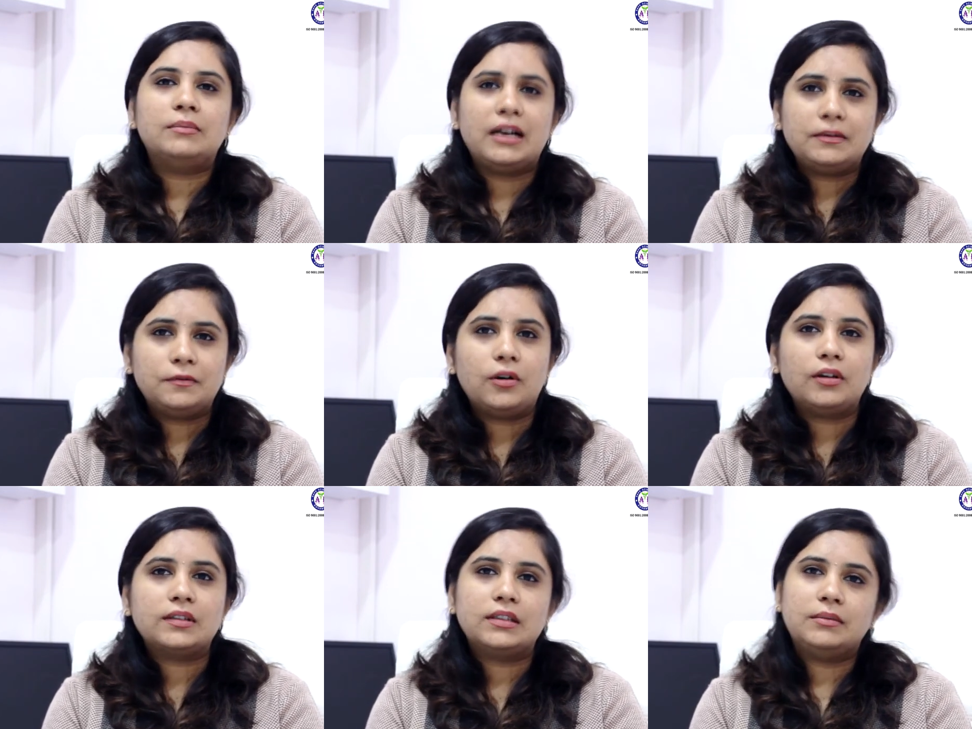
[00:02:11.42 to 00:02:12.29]
mag
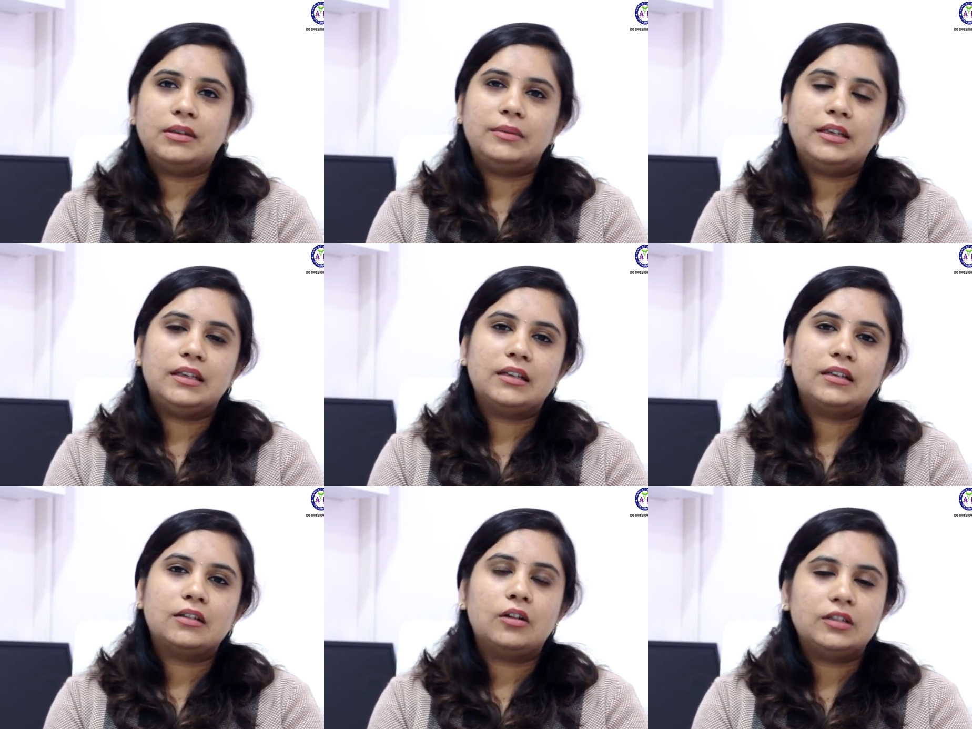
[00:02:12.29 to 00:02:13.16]
phos maybe
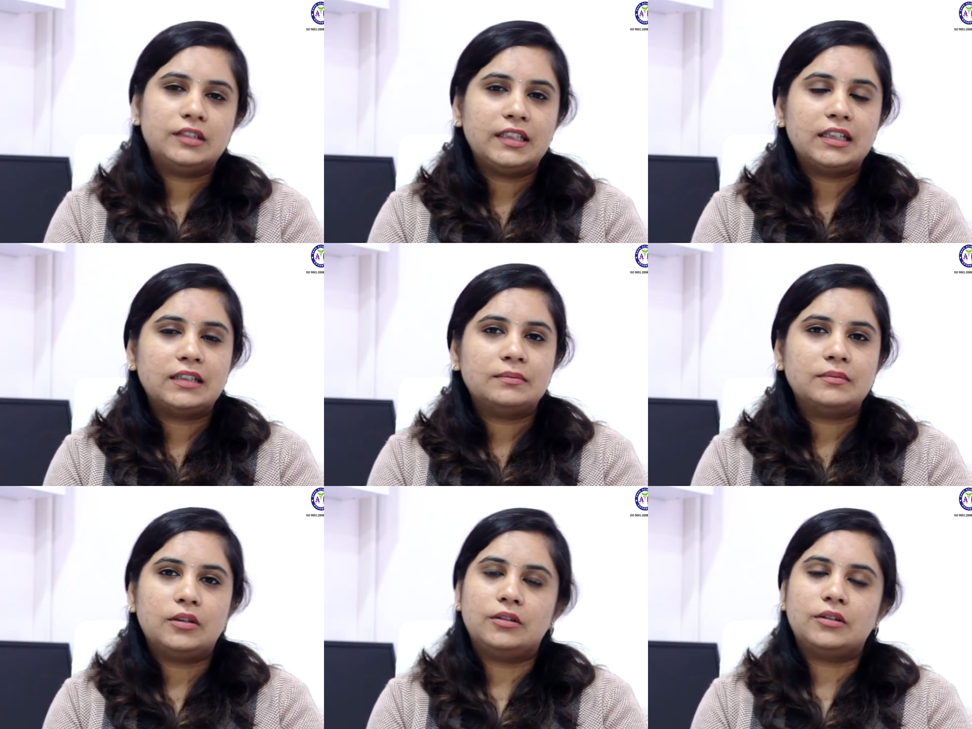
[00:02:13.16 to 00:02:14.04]

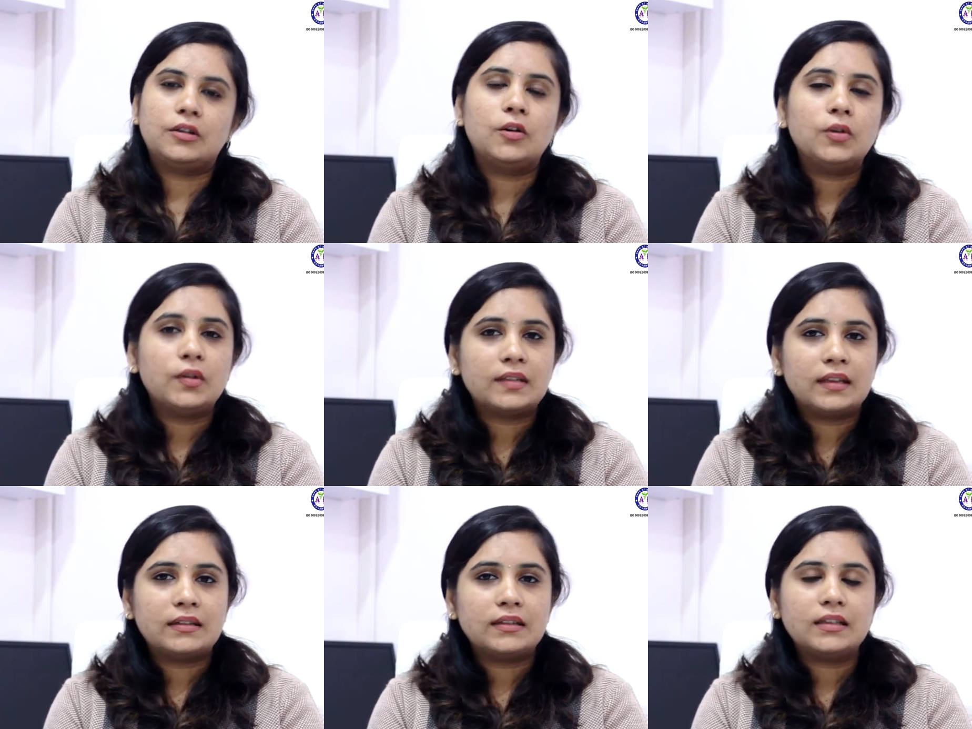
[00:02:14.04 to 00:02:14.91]
colchicum or
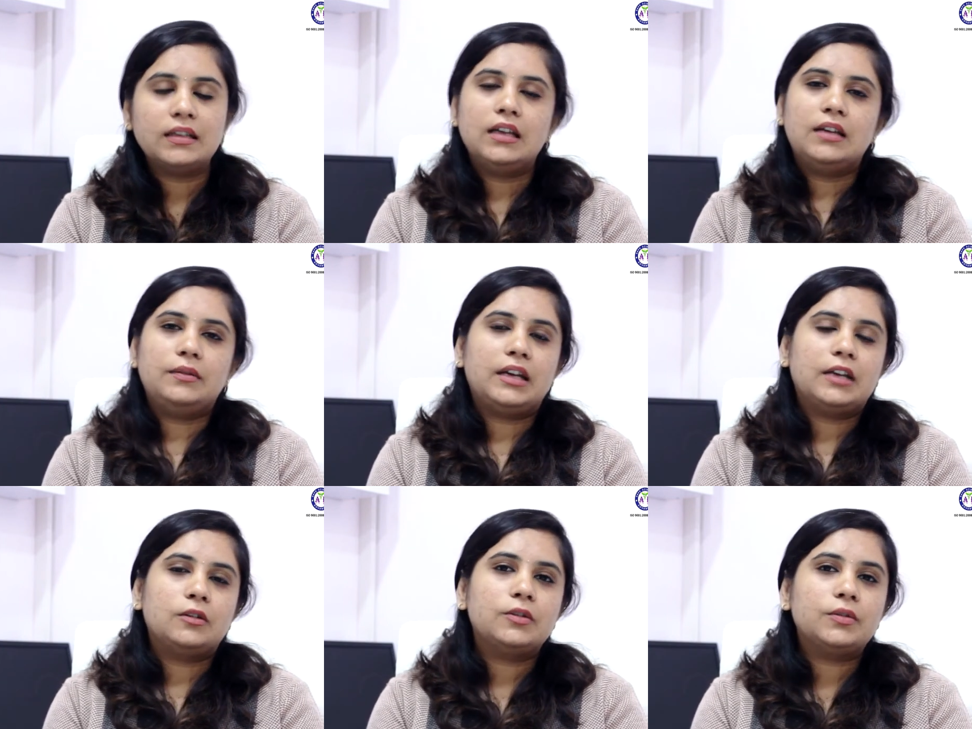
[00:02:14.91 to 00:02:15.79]
colocynth we
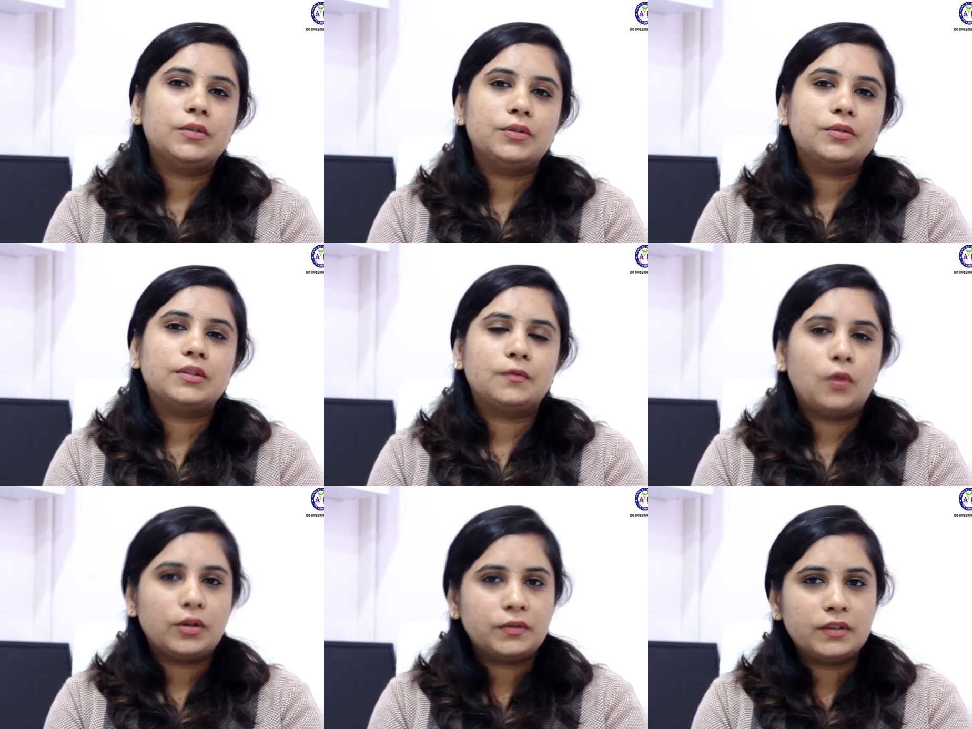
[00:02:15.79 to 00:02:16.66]
can also use
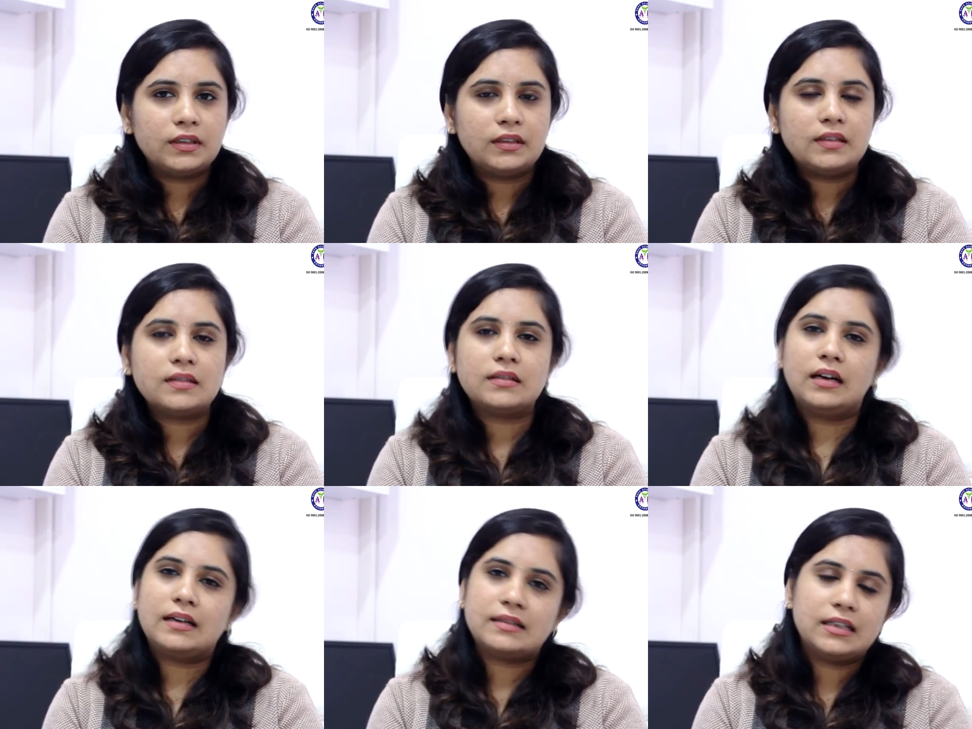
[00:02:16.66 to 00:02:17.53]
phosphorus
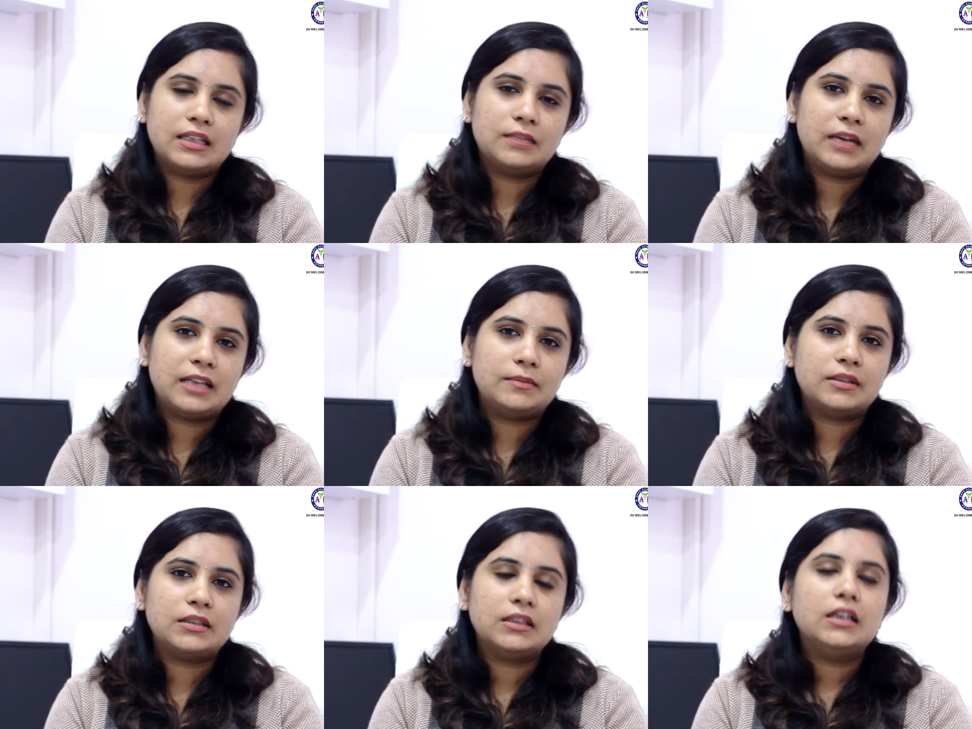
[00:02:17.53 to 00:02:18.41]
arsenicum
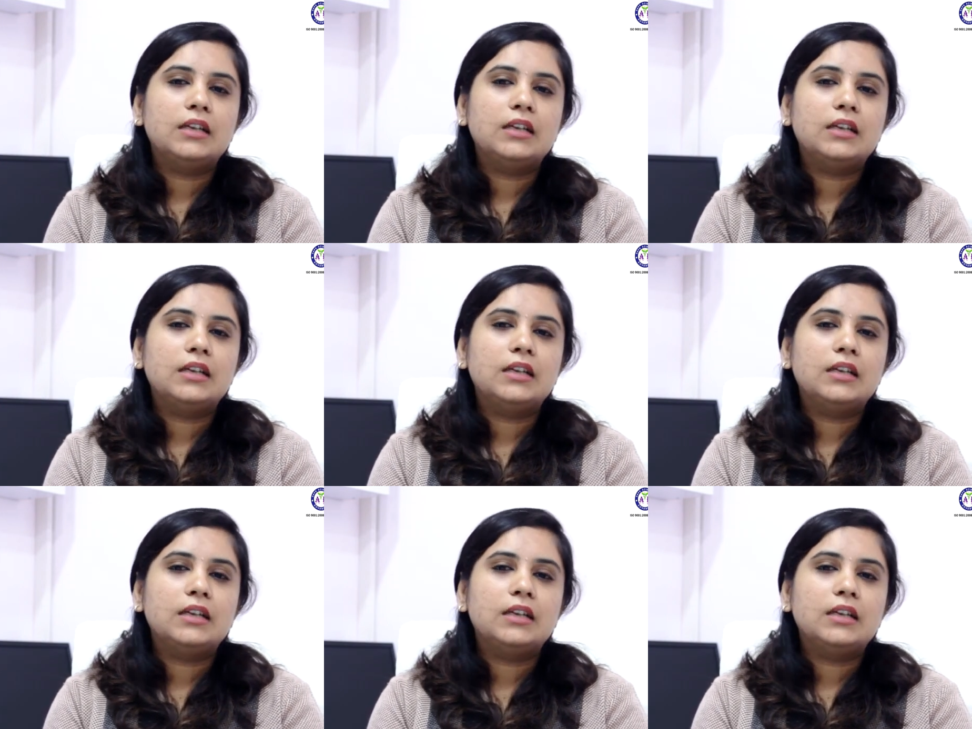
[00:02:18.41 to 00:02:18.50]
album